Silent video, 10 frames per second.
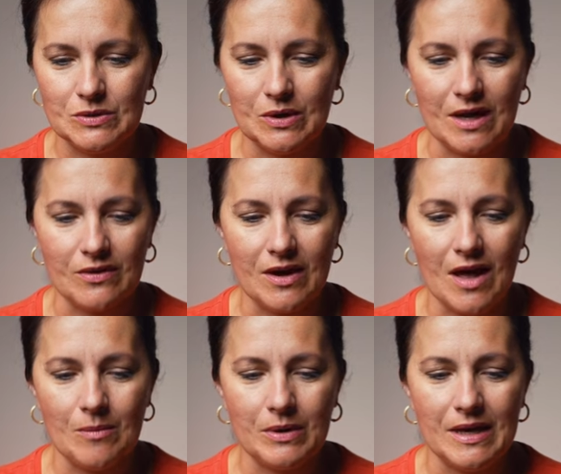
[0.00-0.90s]
to another
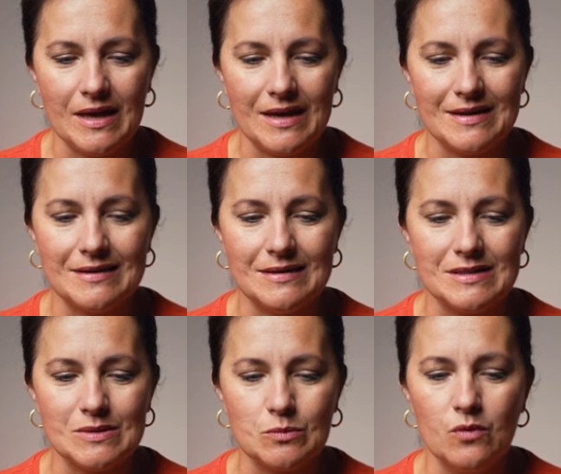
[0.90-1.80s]
company and
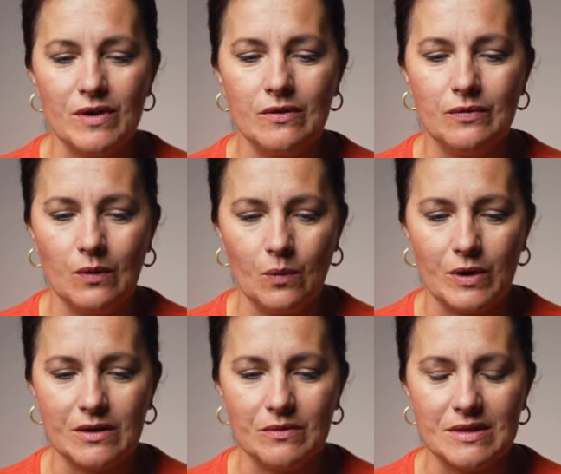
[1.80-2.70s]
is moving
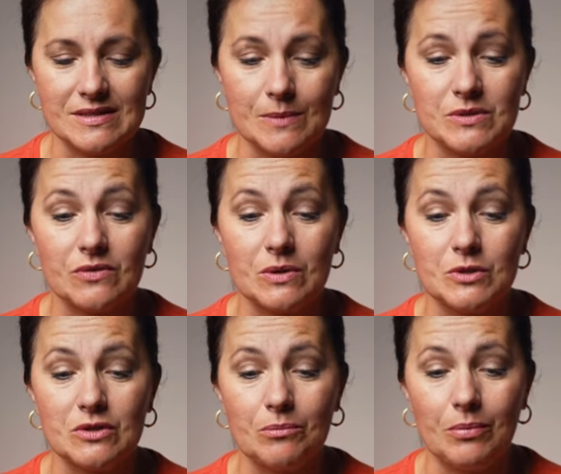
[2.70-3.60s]
forward with a
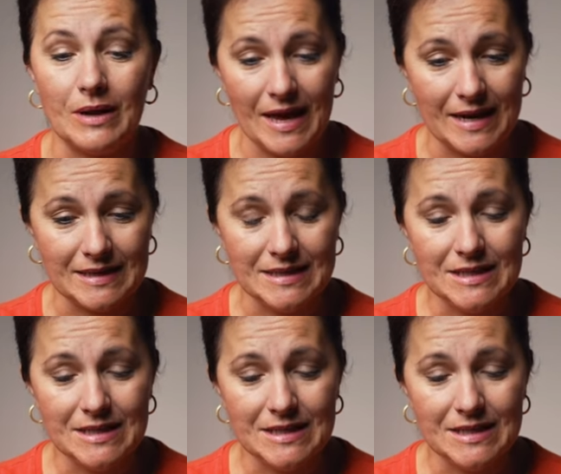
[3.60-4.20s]
subscription plan.